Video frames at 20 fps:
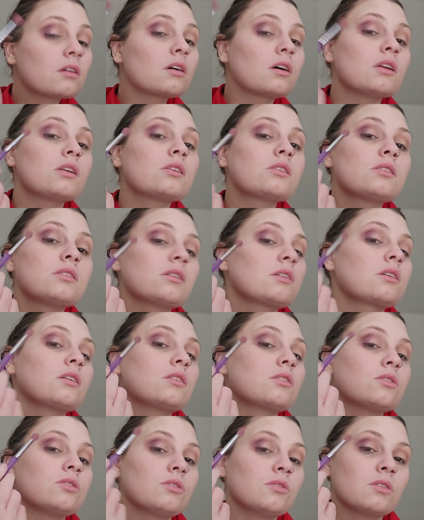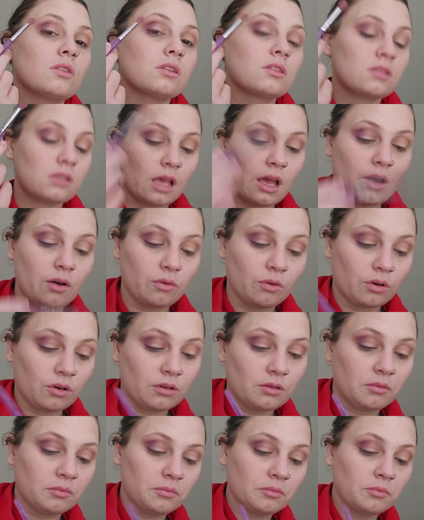Kind of sticking to this
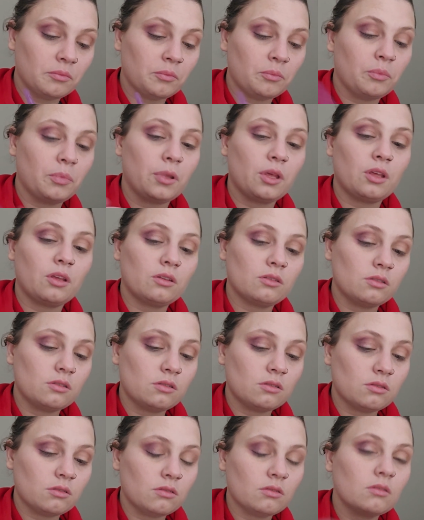outer bit.